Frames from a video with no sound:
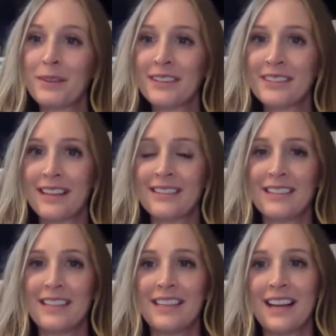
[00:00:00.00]

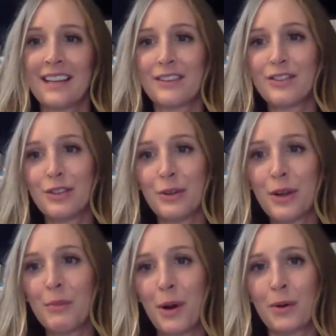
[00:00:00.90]
necessity has two
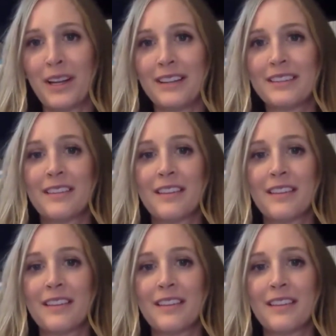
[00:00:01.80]
components.